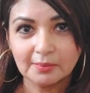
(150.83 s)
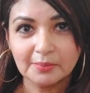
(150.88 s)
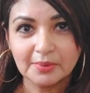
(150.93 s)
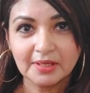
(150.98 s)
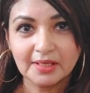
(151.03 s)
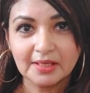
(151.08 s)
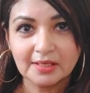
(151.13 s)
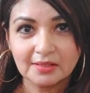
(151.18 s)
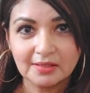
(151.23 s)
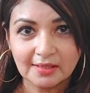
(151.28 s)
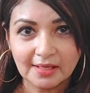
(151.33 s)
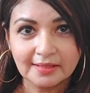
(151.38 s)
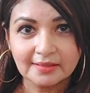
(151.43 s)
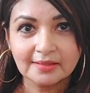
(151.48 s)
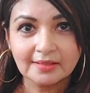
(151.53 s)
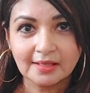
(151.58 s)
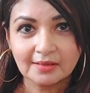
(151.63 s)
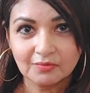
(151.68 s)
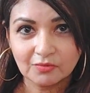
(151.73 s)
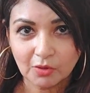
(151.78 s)
bring in
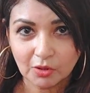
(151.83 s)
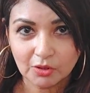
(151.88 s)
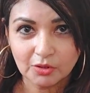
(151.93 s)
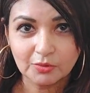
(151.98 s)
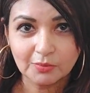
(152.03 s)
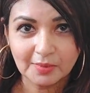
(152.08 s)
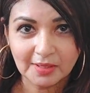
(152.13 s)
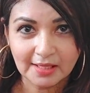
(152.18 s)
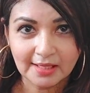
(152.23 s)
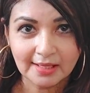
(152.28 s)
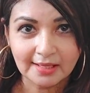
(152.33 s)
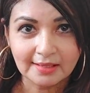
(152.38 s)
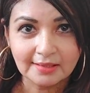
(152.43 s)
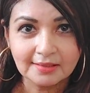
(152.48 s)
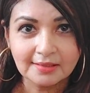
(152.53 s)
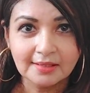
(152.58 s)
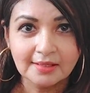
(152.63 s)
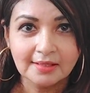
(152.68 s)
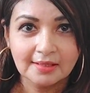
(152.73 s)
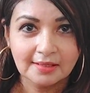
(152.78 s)
length and volume
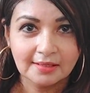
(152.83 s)
again,